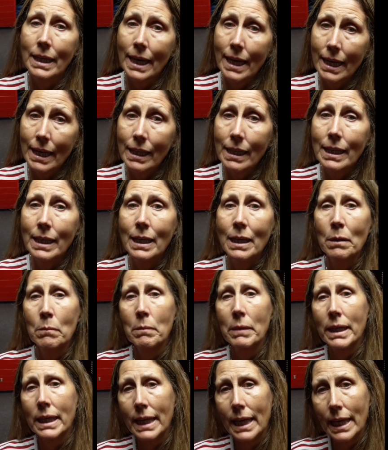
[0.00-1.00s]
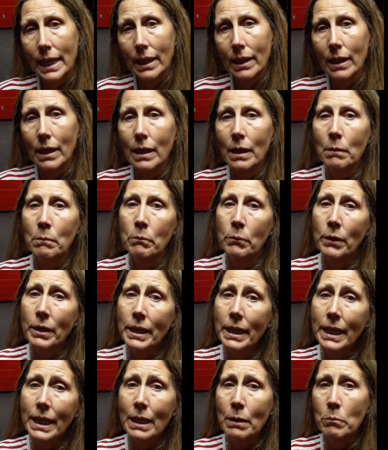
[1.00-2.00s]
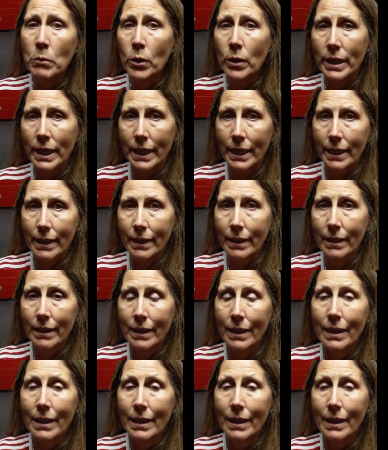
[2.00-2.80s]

Kaylee, Michaela, Brittany, and Monet,